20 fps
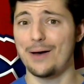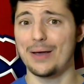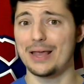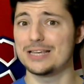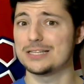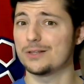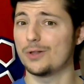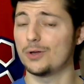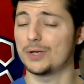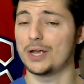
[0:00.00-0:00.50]

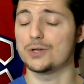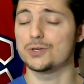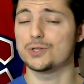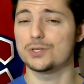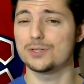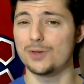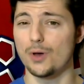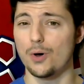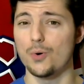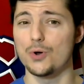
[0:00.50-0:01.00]
He's looking
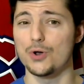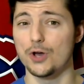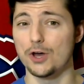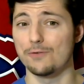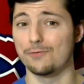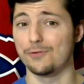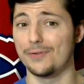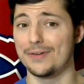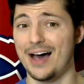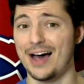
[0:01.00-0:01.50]
so
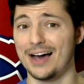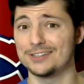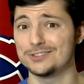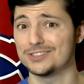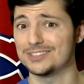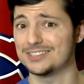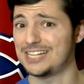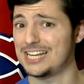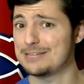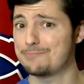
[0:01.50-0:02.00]
good for the
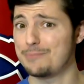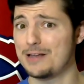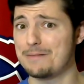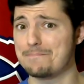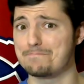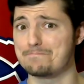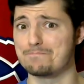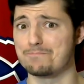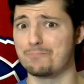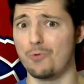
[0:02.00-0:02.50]
Islanders, and he's
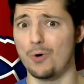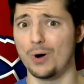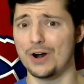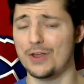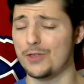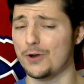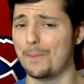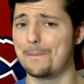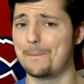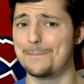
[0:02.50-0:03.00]
been one of
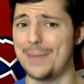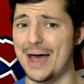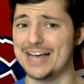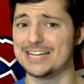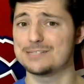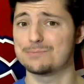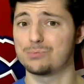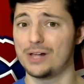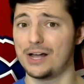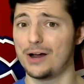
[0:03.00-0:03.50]
their
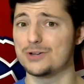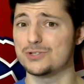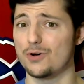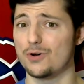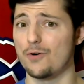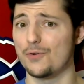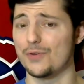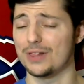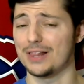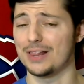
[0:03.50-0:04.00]
best players
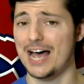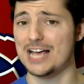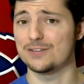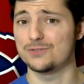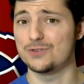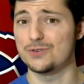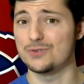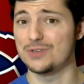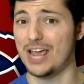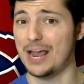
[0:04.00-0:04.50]
over the last
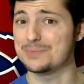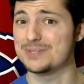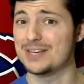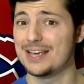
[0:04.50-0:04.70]
few games.